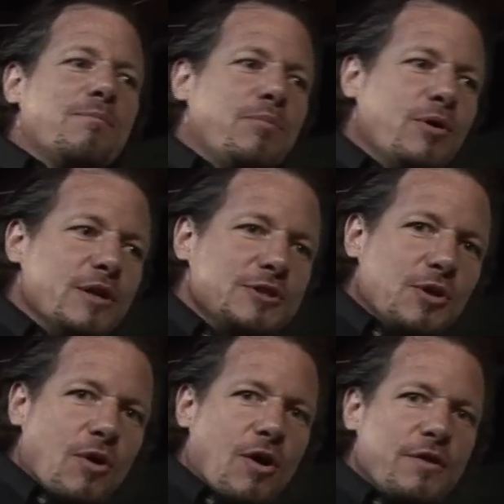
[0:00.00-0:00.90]
push
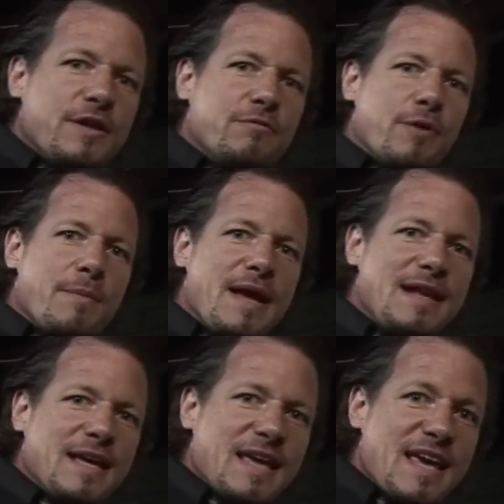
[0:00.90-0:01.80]
all the
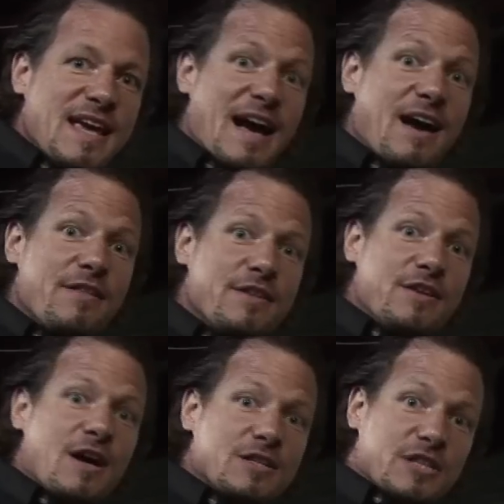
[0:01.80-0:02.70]
remaining heat out of the
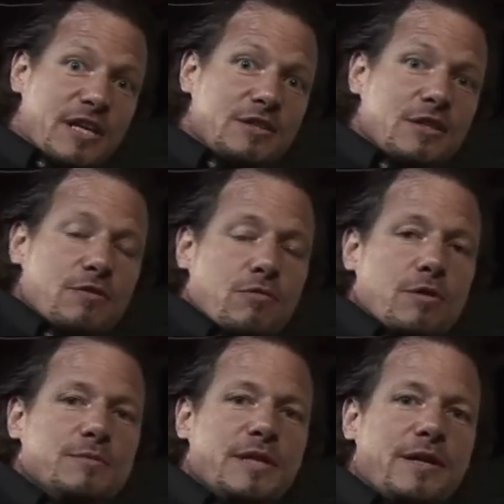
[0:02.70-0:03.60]
ducts into the
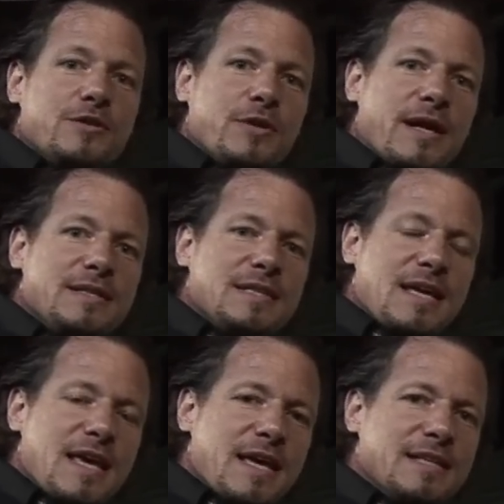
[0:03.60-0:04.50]
rooms that you're trying to
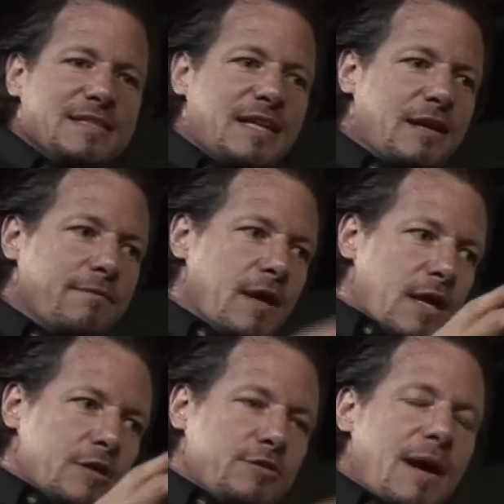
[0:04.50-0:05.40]
heat instead of
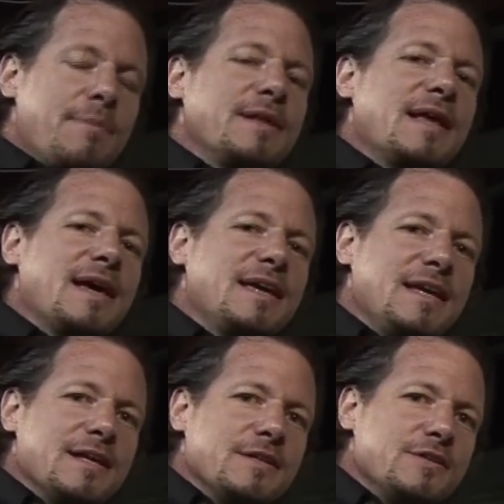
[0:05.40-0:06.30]
trapping that
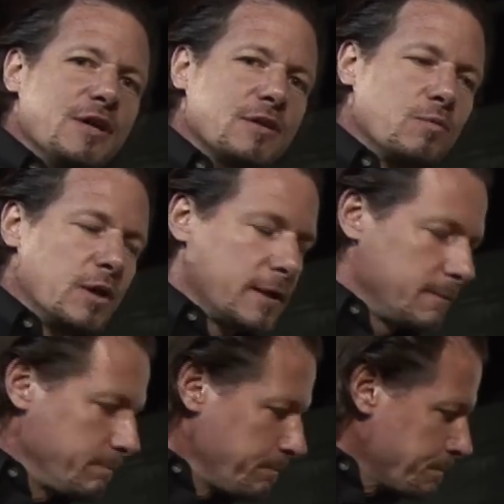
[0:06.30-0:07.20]
heat in the ductwork.
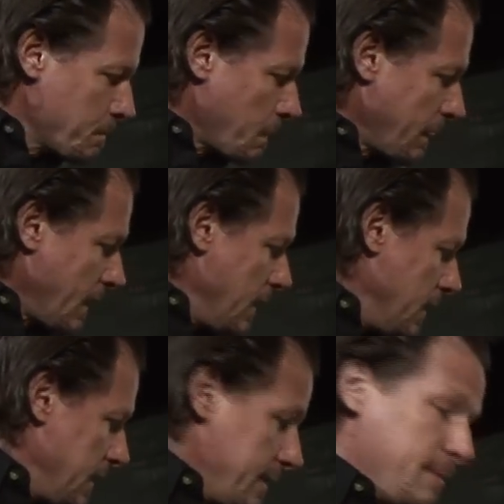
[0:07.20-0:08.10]

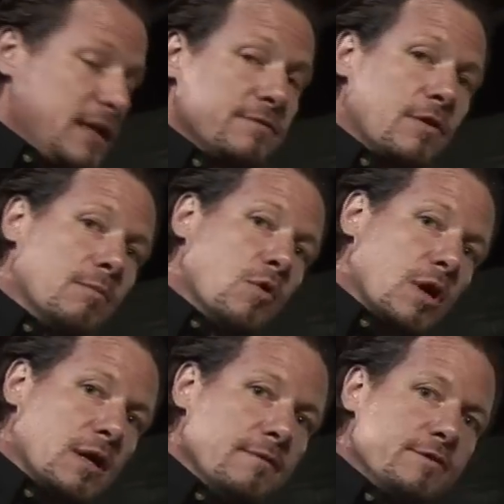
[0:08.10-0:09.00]
Uh, it makes for a more
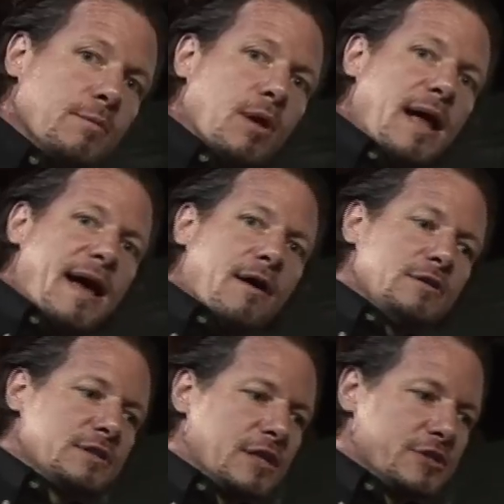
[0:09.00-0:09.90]
comfortable
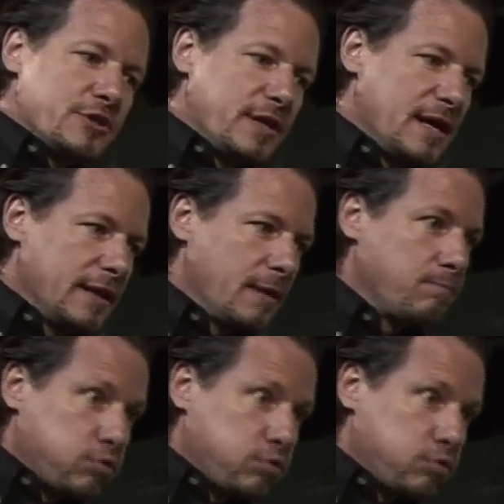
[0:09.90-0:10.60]
house because you're not like